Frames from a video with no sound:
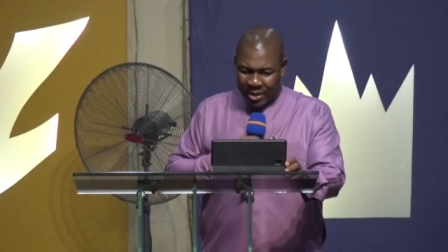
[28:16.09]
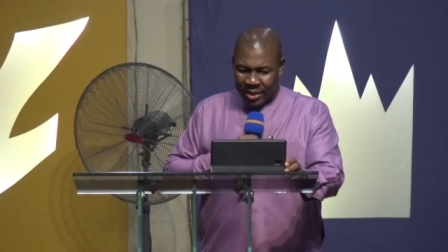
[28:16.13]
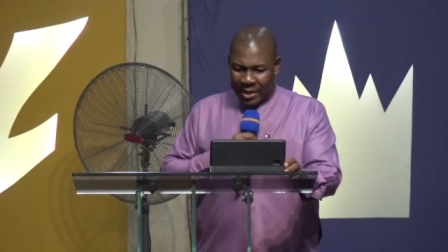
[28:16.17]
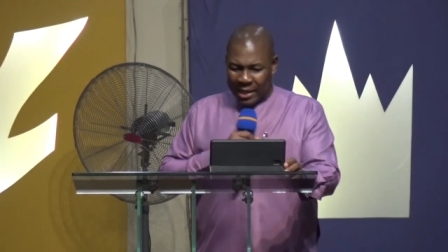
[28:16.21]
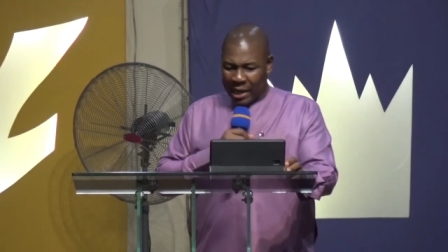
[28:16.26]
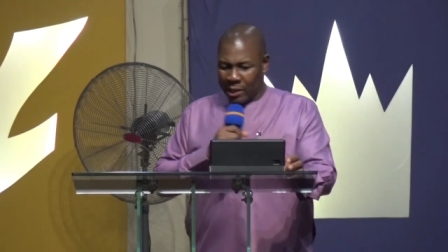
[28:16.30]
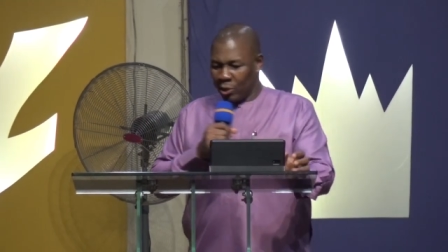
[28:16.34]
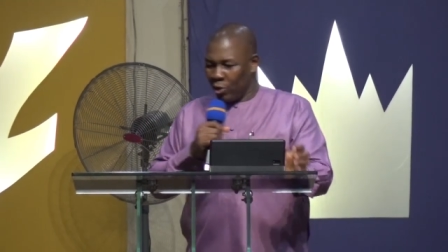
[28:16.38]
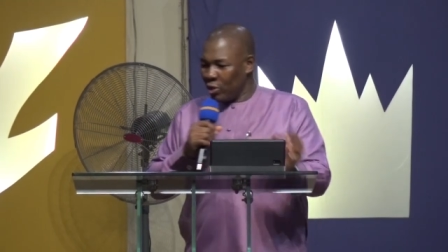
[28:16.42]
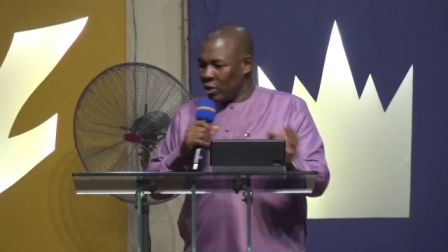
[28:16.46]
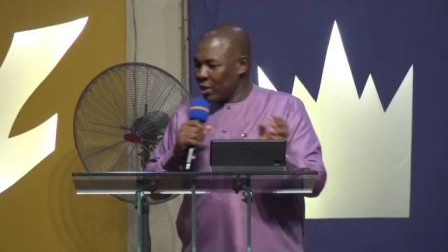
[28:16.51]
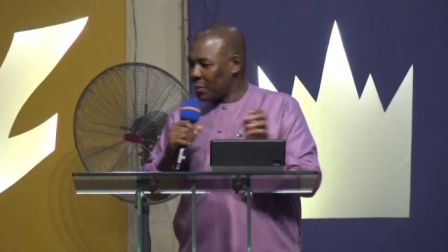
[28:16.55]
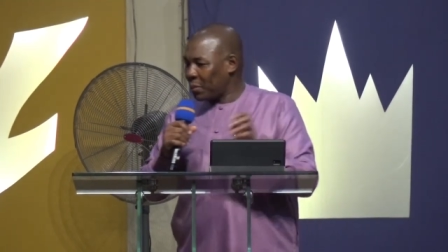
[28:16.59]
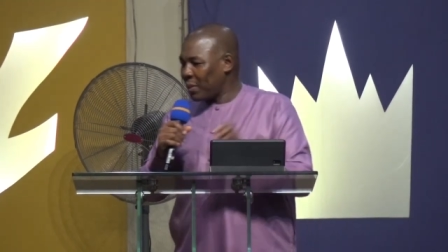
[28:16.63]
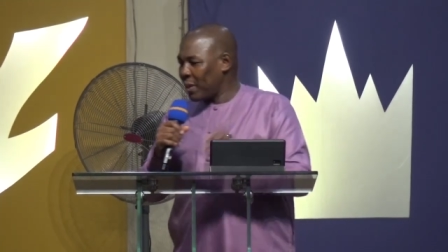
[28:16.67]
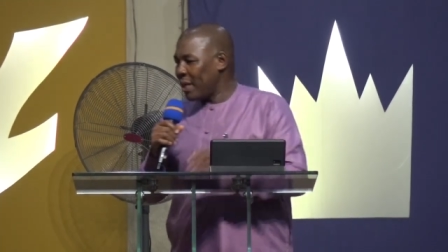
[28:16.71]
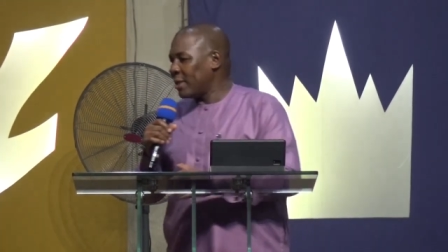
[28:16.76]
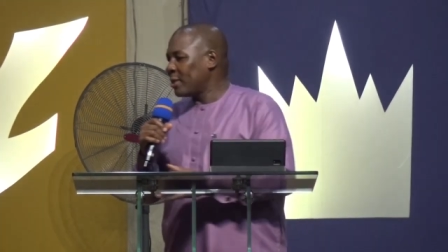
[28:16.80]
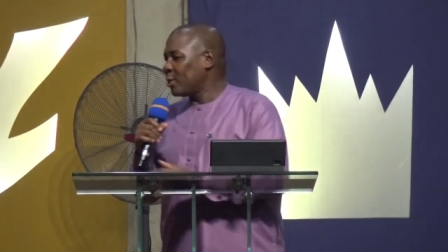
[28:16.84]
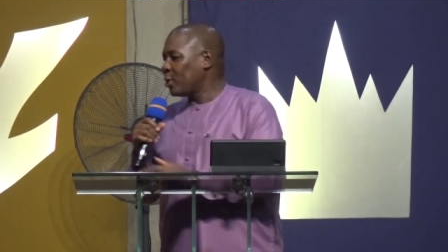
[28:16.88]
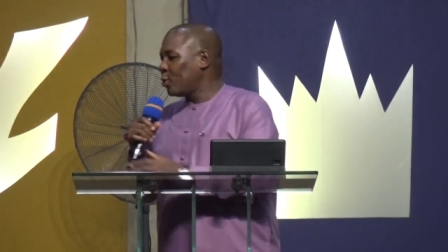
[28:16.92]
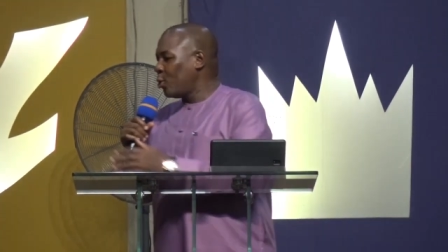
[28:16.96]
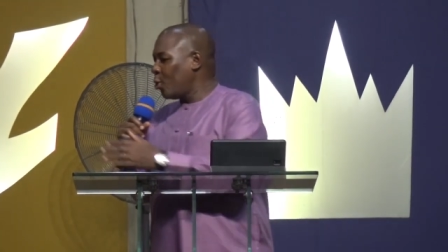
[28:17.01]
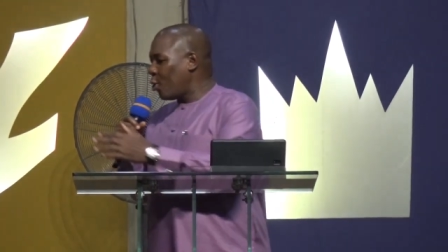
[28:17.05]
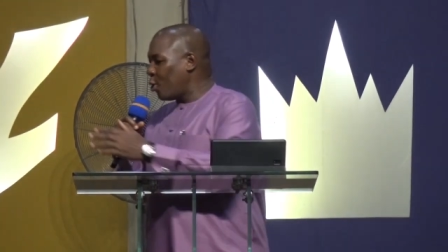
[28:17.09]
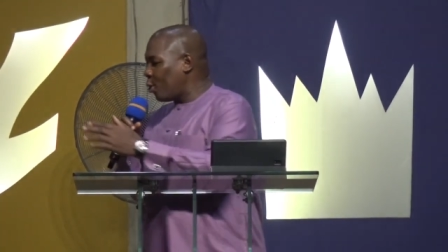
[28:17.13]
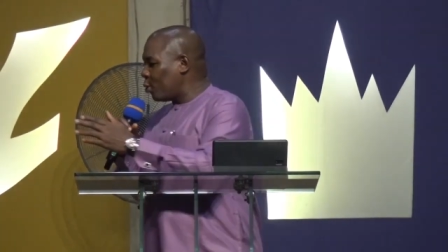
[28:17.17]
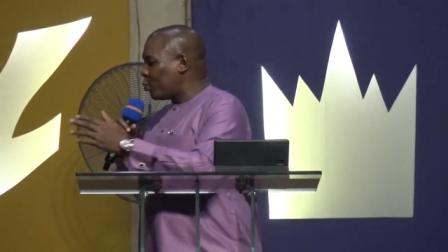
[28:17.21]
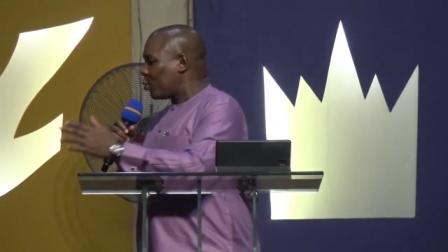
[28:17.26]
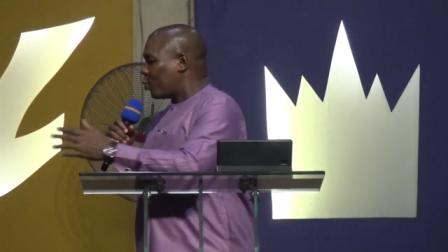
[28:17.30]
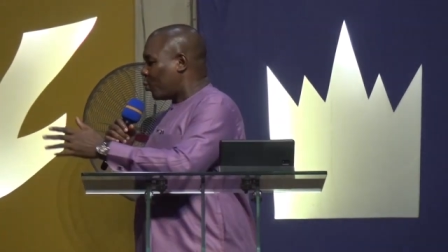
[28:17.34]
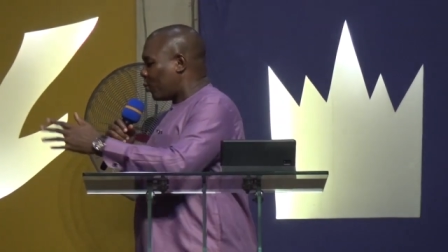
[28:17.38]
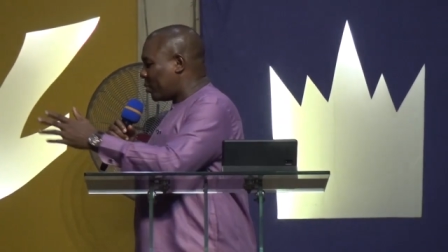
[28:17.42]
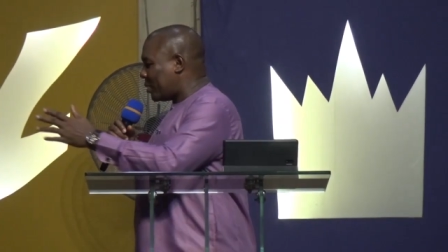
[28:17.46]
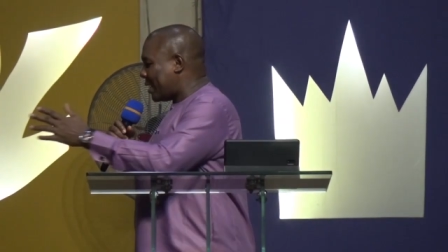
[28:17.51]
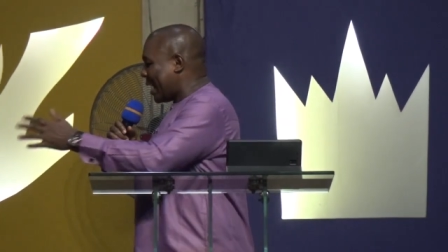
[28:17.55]
And Holy Spirit, go
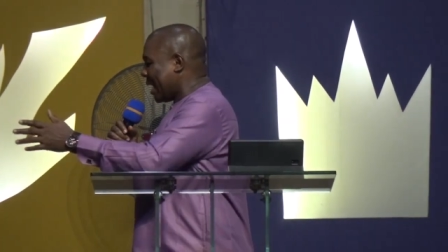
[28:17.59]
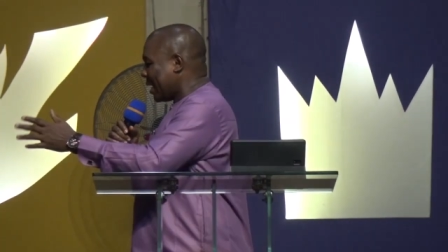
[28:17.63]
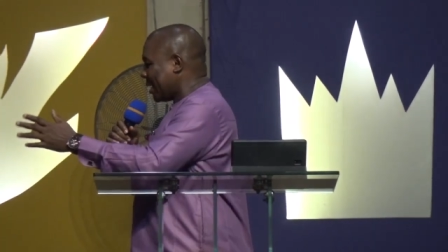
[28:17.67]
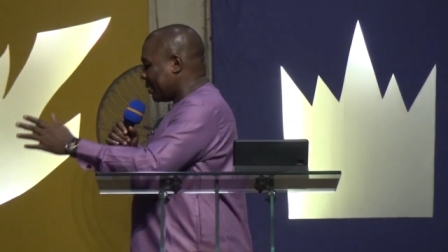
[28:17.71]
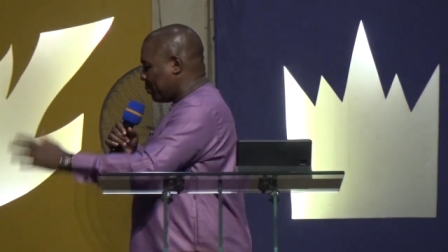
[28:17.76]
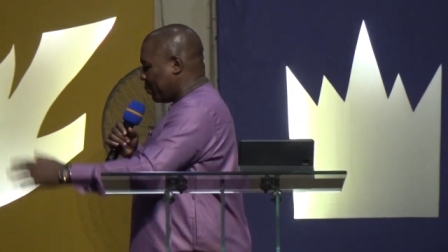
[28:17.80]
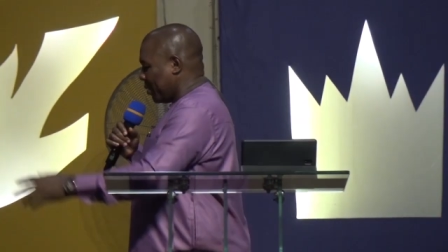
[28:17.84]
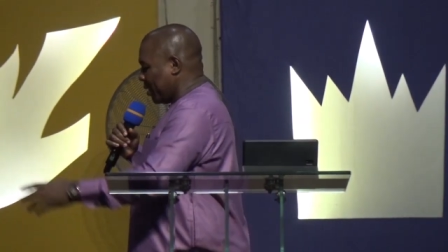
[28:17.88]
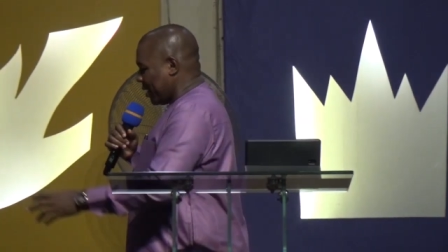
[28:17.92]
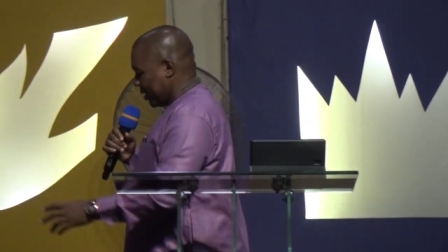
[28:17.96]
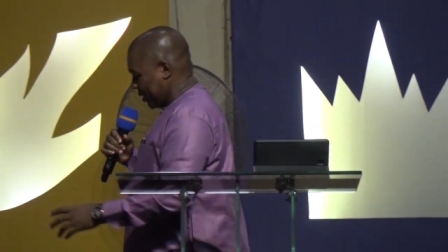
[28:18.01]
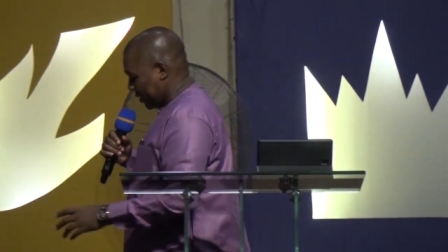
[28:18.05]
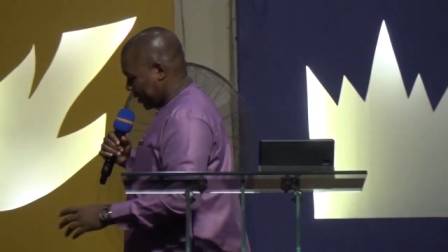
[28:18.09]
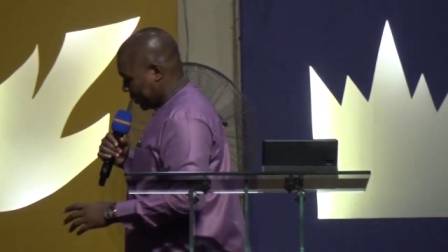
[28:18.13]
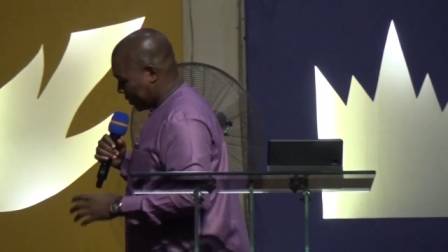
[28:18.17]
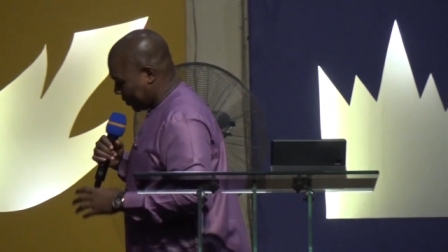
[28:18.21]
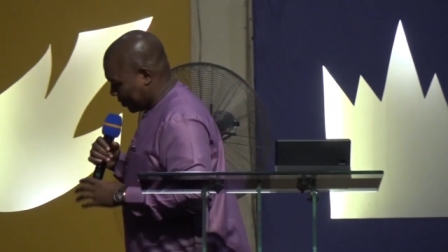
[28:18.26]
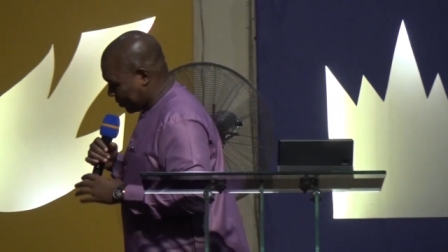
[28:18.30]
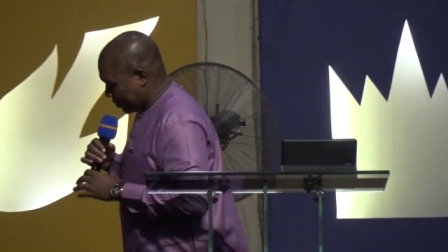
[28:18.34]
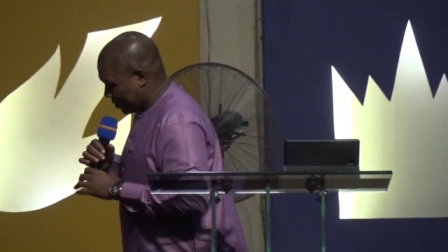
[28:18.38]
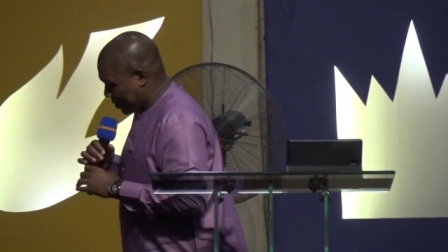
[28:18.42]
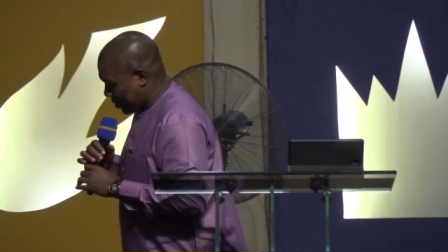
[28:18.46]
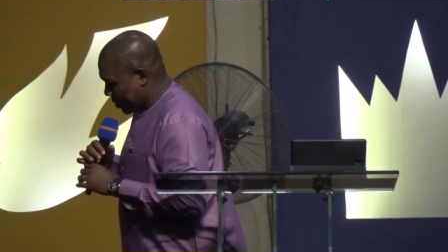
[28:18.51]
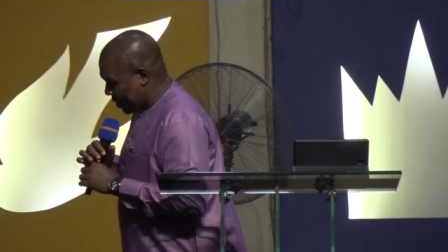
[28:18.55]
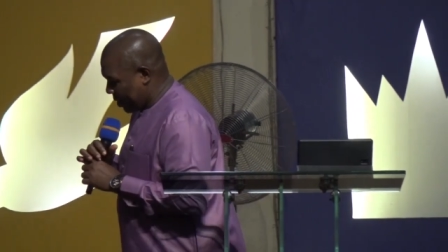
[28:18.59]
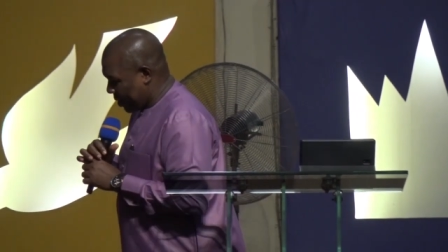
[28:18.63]
to that place